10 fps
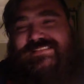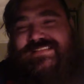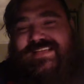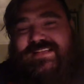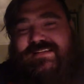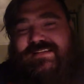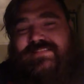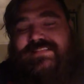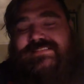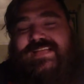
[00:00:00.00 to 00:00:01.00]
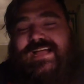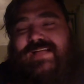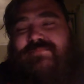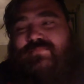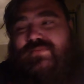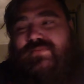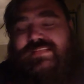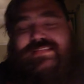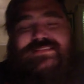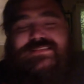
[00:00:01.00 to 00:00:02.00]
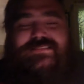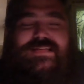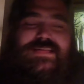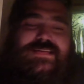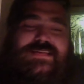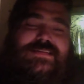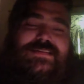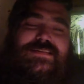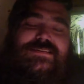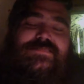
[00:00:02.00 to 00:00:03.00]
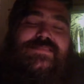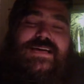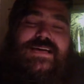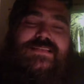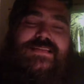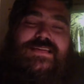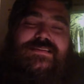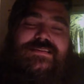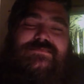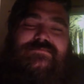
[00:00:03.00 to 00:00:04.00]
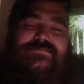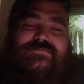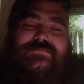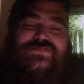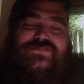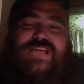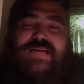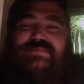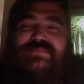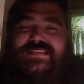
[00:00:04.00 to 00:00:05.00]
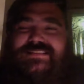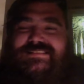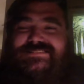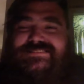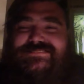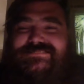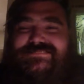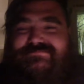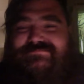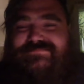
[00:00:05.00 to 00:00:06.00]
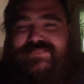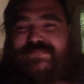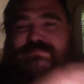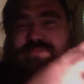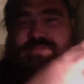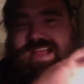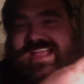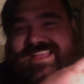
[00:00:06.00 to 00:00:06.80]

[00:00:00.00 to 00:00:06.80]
cut off, because like I'm really into like that like Japanese spray.